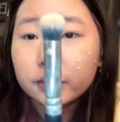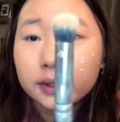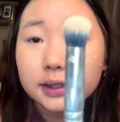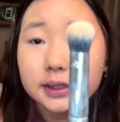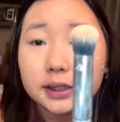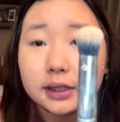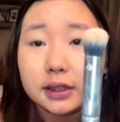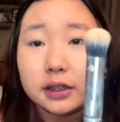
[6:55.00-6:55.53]
can
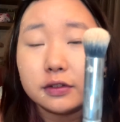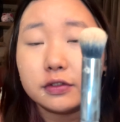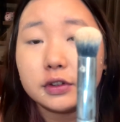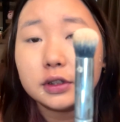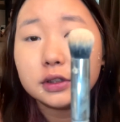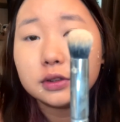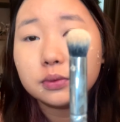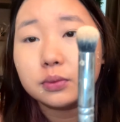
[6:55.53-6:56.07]
see the
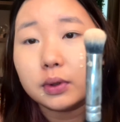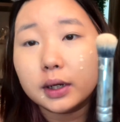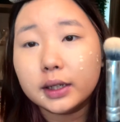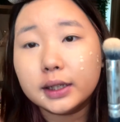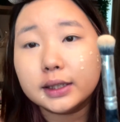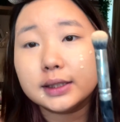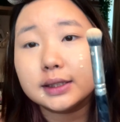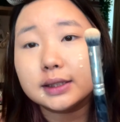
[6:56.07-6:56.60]
difference. One,
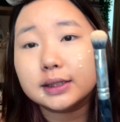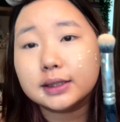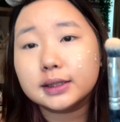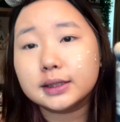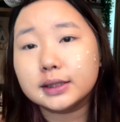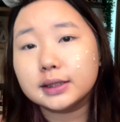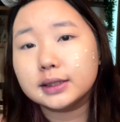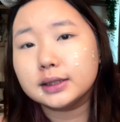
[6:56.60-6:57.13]
it's